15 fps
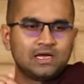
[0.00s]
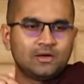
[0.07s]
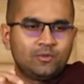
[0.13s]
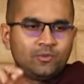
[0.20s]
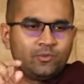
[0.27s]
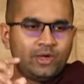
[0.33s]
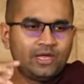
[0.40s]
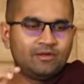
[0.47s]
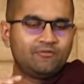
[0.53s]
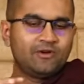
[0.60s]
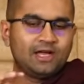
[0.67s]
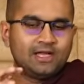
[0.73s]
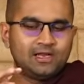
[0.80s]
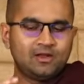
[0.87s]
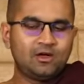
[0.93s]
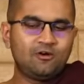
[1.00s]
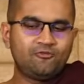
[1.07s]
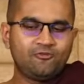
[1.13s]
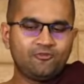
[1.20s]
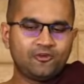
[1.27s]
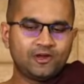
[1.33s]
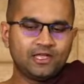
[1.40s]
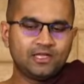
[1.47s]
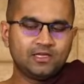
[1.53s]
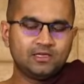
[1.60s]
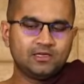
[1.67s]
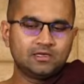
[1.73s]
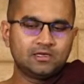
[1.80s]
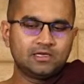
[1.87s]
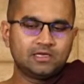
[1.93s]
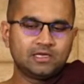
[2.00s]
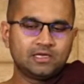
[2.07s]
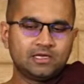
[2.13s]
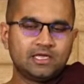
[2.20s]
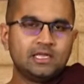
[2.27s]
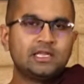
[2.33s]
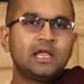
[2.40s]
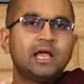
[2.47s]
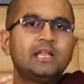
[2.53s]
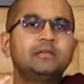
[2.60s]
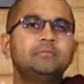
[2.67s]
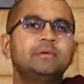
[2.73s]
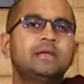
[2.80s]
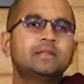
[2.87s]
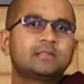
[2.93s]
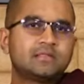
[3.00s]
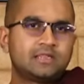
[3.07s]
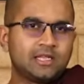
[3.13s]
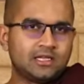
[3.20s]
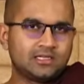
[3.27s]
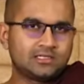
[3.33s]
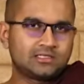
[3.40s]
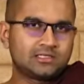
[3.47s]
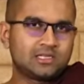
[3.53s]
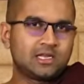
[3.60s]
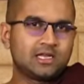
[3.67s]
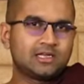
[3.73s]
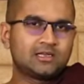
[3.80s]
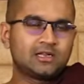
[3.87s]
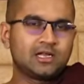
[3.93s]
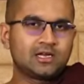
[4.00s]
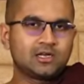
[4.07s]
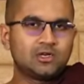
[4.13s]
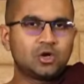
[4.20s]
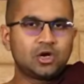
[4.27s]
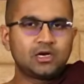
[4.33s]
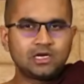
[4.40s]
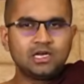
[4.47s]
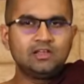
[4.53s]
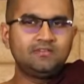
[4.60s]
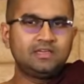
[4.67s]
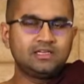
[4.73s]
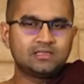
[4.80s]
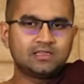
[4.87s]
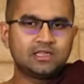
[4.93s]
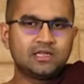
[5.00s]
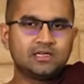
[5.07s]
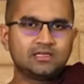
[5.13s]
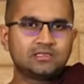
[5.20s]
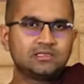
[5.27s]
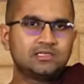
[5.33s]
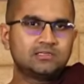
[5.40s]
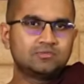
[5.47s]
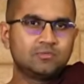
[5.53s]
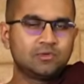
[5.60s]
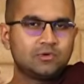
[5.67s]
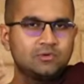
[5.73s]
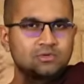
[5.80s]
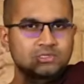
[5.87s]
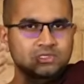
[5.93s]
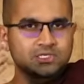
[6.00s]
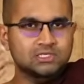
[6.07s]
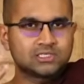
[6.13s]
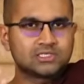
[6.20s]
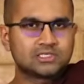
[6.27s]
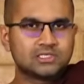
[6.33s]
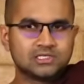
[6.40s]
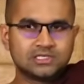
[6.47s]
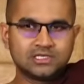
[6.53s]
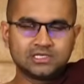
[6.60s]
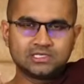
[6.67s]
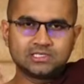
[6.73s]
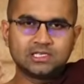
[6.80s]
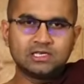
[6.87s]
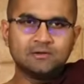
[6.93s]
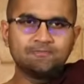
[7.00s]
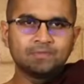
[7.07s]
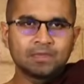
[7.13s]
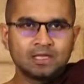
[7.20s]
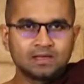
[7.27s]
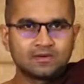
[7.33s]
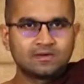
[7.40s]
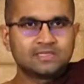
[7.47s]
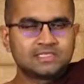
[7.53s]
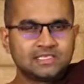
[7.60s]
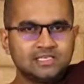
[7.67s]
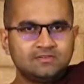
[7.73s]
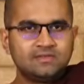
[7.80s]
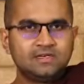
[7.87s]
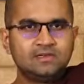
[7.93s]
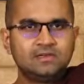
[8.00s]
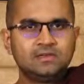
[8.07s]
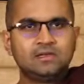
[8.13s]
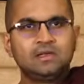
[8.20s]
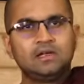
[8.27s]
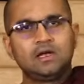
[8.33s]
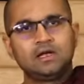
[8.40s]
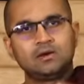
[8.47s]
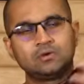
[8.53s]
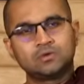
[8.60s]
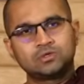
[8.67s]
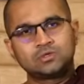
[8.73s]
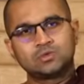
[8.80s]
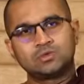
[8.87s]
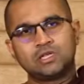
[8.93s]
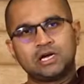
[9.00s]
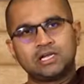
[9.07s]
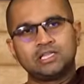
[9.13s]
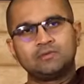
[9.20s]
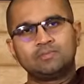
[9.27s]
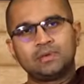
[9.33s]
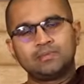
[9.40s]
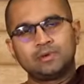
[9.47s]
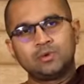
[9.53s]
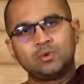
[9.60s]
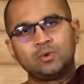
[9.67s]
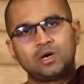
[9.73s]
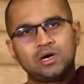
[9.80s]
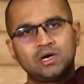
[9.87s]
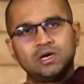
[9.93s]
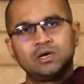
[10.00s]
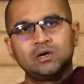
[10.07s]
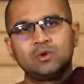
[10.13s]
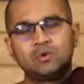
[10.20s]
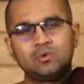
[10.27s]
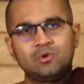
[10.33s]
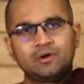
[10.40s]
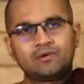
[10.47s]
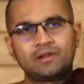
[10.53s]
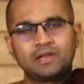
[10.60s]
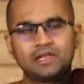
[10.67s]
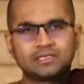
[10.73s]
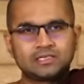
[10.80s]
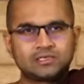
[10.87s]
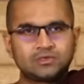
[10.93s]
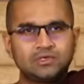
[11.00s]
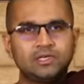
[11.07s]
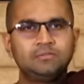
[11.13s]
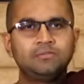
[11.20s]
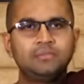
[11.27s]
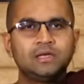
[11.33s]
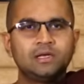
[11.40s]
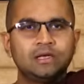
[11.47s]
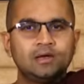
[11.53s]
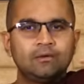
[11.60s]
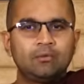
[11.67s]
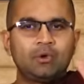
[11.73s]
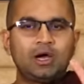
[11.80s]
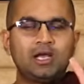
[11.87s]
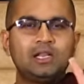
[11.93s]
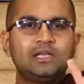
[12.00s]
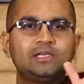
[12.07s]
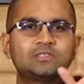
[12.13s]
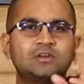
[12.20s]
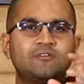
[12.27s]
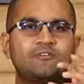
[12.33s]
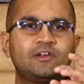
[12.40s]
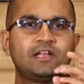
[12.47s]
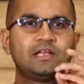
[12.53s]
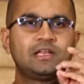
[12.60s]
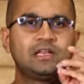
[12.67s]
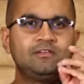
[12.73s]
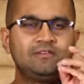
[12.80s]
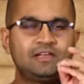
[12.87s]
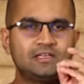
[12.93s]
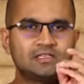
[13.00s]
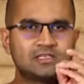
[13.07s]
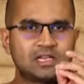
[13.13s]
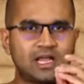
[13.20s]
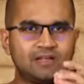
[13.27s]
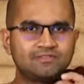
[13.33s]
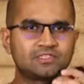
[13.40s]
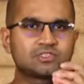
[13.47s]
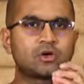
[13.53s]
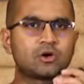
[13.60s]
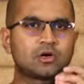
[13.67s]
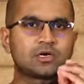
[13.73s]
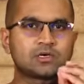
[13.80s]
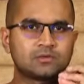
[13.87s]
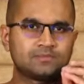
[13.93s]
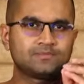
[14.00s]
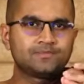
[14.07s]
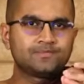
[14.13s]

while offering inanimate things like non-living things, his most concern is the receiver and also the other people who are related to him. while he is offering living livestock